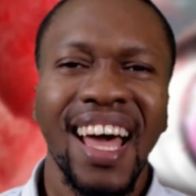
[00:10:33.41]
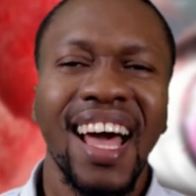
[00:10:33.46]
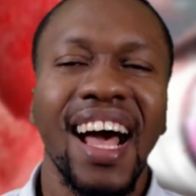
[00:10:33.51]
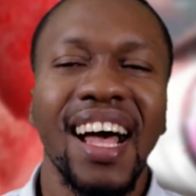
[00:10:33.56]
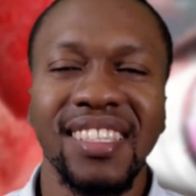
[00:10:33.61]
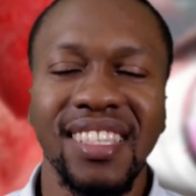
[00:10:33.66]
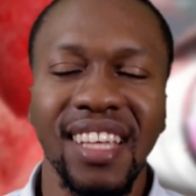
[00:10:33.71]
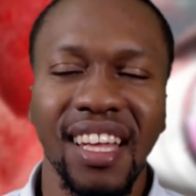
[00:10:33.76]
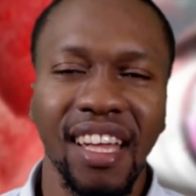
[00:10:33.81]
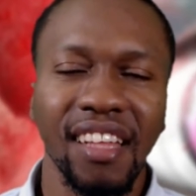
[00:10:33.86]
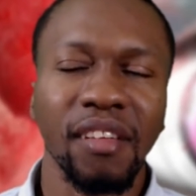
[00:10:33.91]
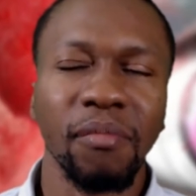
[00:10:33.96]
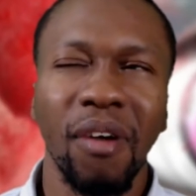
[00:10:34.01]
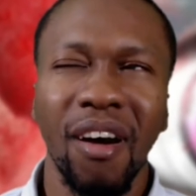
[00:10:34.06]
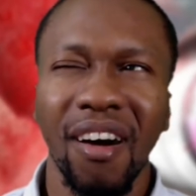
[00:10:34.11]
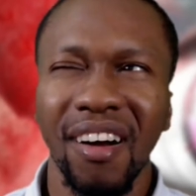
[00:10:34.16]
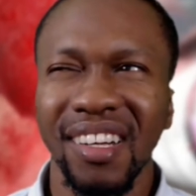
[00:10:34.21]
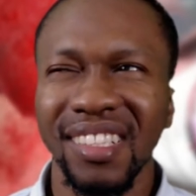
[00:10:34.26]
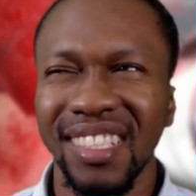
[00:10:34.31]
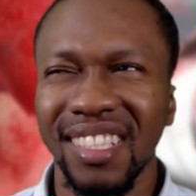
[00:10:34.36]
It's not that the
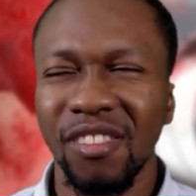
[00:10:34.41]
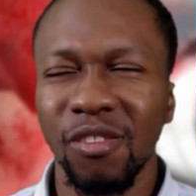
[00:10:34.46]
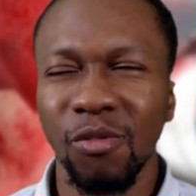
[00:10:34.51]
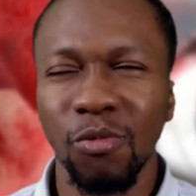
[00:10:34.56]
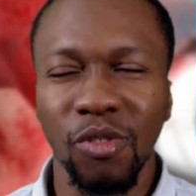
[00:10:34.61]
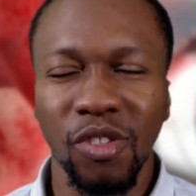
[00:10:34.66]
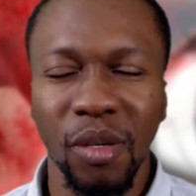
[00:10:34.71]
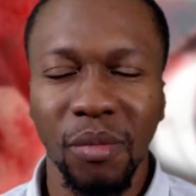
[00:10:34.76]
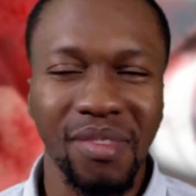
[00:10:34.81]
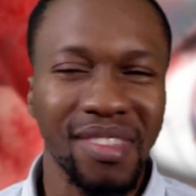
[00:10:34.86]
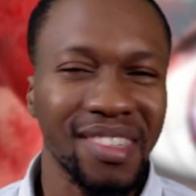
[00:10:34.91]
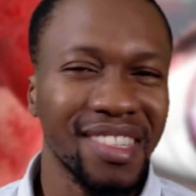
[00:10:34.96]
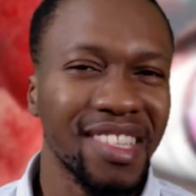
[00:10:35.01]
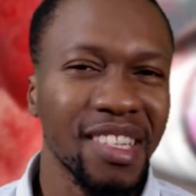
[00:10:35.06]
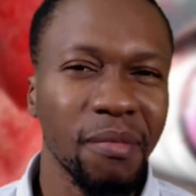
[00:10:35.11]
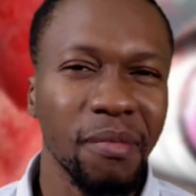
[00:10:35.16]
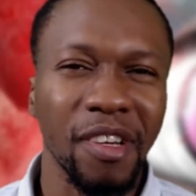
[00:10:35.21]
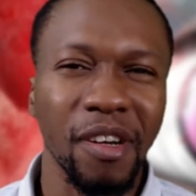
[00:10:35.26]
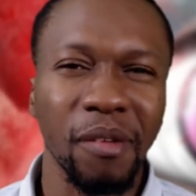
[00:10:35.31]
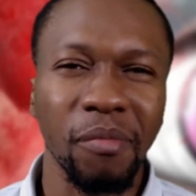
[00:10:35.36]
manga didn't do something
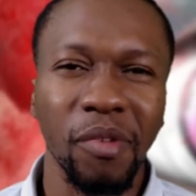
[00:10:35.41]
similar,